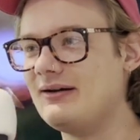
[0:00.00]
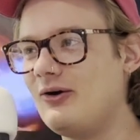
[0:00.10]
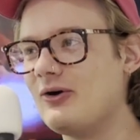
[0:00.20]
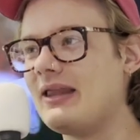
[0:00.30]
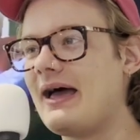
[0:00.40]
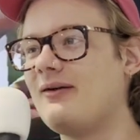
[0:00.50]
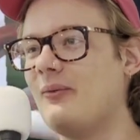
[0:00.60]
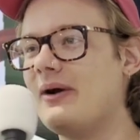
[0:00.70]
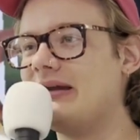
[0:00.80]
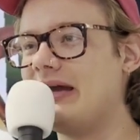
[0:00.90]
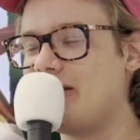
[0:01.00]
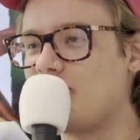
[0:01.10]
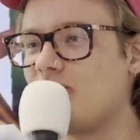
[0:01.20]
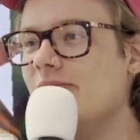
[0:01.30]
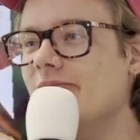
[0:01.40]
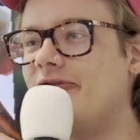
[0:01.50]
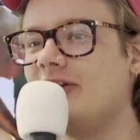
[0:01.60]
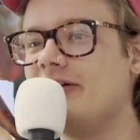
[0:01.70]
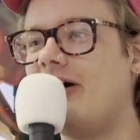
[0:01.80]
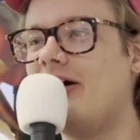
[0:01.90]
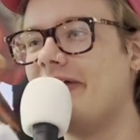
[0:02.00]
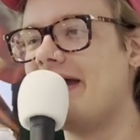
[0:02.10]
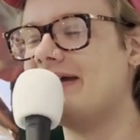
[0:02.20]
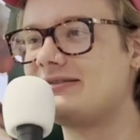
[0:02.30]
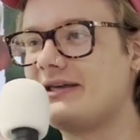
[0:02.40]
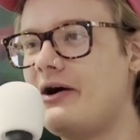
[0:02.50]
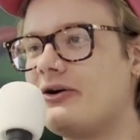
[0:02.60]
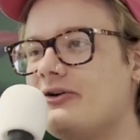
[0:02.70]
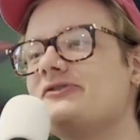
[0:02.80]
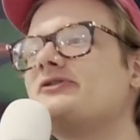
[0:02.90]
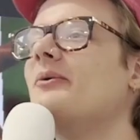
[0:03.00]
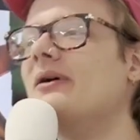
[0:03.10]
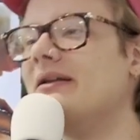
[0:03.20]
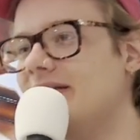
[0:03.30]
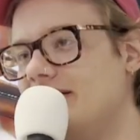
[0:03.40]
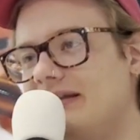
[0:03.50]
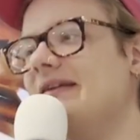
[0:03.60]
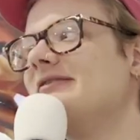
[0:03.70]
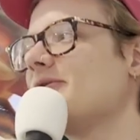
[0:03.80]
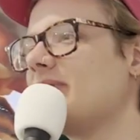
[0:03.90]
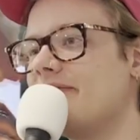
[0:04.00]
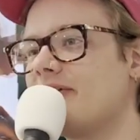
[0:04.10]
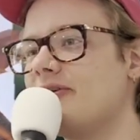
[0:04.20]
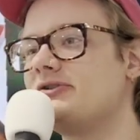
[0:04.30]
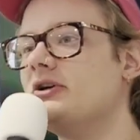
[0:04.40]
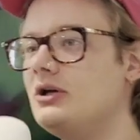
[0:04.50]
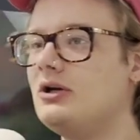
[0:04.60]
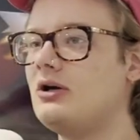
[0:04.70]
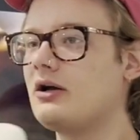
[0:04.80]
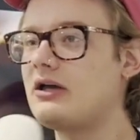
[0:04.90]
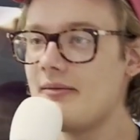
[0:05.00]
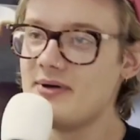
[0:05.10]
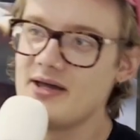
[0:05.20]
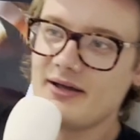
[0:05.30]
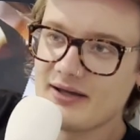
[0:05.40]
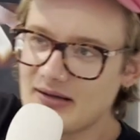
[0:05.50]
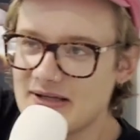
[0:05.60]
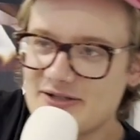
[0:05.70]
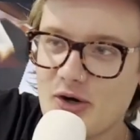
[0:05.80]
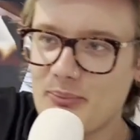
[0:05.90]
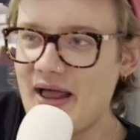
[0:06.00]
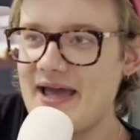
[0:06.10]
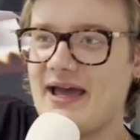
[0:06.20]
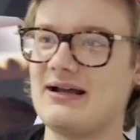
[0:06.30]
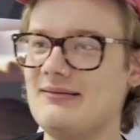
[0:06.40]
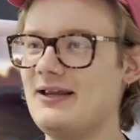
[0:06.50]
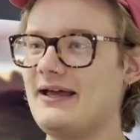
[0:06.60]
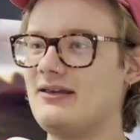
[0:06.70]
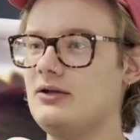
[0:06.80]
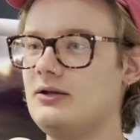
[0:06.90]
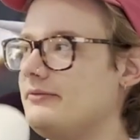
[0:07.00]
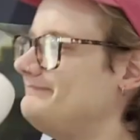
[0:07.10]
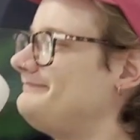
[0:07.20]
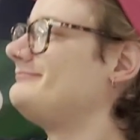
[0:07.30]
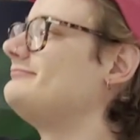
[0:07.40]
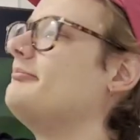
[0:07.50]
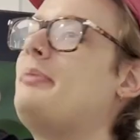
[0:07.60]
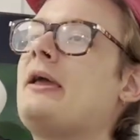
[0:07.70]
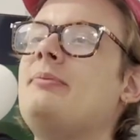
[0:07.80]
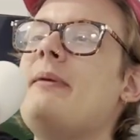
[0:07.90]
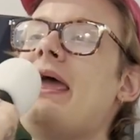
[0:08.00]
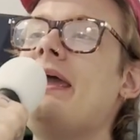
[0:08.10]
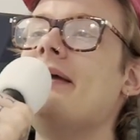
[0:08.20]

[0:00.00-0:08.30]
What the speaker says: or like when in a room full of all the aunts and uncles, the one niece or whatever goes, come, let's go play. And I'm like, picked me.